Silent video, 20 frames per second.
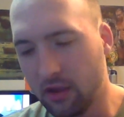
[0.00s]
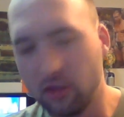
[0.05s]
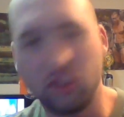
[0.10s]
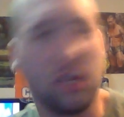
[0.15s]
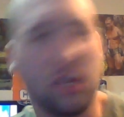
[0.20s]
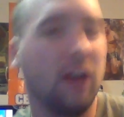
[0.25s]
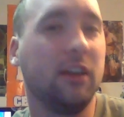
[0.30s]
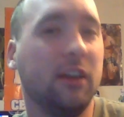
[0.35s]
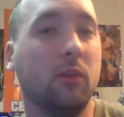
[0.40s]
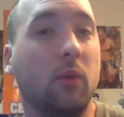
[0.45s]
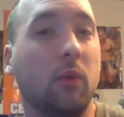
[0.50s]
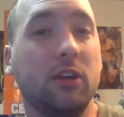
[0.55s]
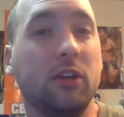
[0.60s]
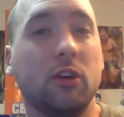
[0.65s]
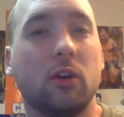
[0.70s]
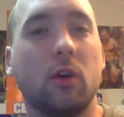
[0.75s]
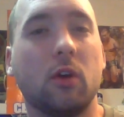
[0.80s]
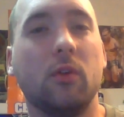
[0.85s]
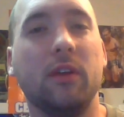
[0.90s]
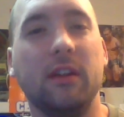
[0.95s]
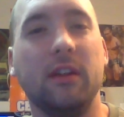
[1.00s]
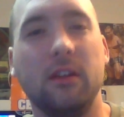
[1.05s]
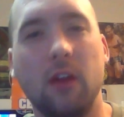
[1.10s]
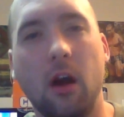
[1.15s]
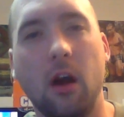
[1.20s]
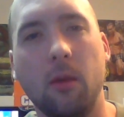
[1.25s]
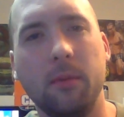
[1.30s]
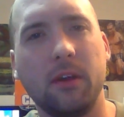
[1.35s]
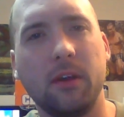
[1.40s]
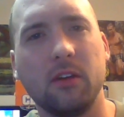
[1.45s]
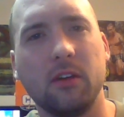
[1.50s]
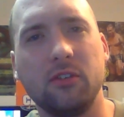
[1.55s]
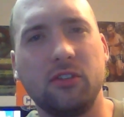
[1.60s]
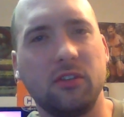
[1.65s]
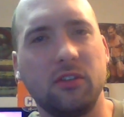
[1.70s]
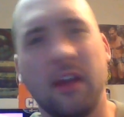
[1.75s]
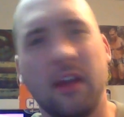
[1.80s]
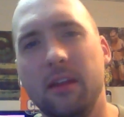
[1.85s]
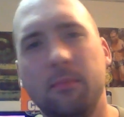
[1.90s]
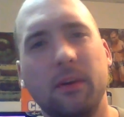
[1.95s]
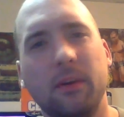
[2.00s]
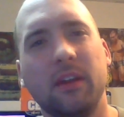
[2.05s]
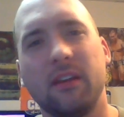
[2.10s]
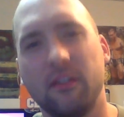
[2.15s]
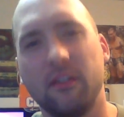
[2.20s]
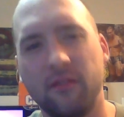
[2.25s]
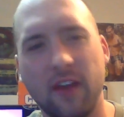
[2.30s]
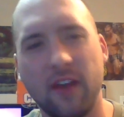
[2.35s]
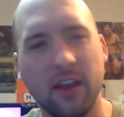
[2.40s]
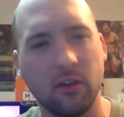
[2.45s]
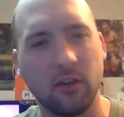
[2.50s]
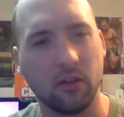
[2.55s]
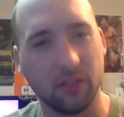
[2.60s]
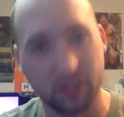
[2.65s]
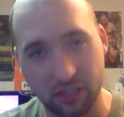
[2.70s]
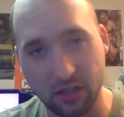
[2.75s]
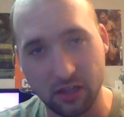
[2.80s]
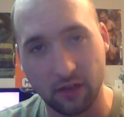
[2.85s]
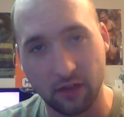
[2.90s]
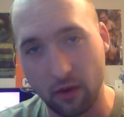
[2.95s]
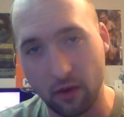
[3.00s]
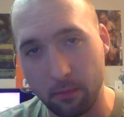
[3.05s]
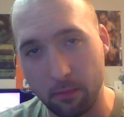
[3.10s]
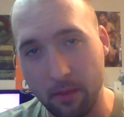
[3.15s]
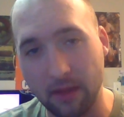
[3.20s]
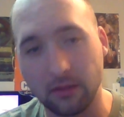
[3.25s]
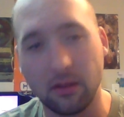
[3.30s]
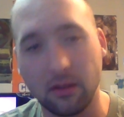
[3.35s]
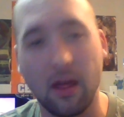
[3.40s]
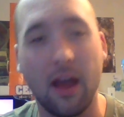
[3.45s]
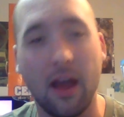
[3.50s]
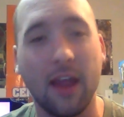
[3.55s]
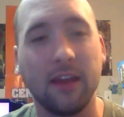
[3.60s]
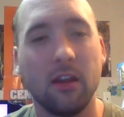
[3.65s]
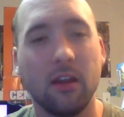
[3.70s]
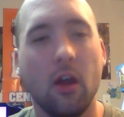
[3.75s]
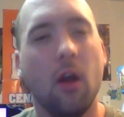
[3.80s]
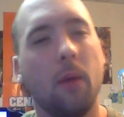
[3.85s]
tell you what you already know, because anybody can find all this stuff up online,